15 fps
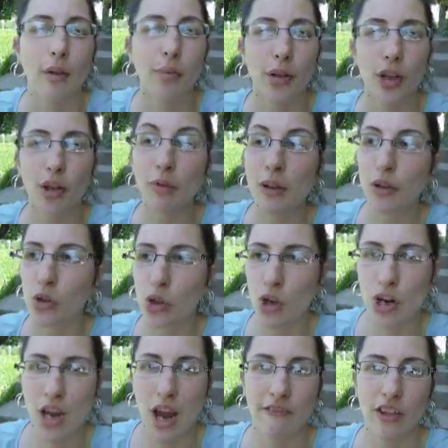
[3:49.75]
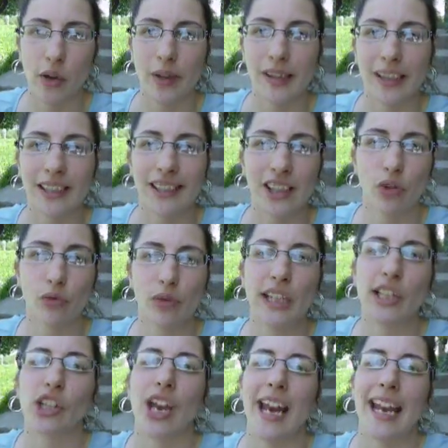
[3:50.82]
it open, and sure enough, there was these 3
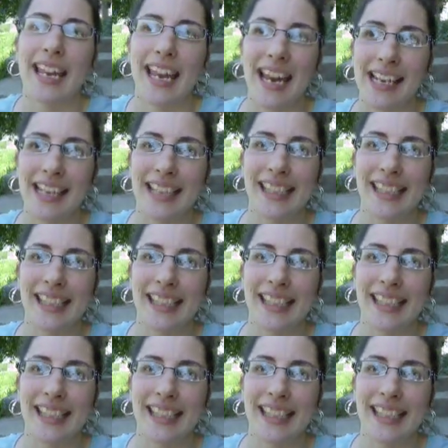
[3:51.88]
gigantic